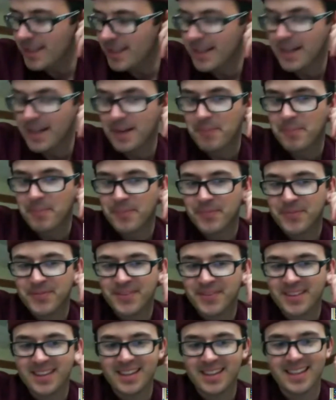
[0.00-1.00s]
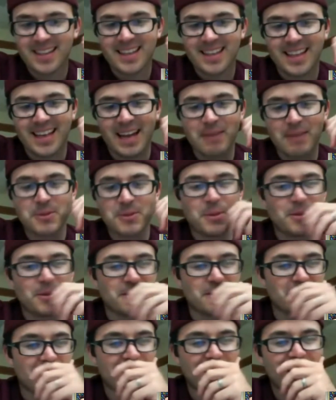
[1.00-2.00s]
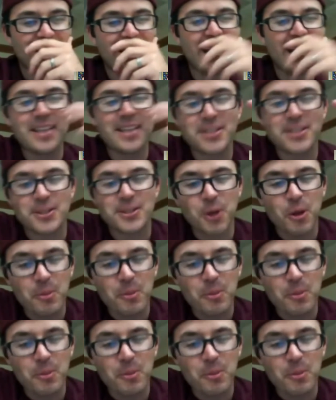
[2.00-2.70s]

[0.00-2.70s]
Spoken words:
I was supposed to. He actually told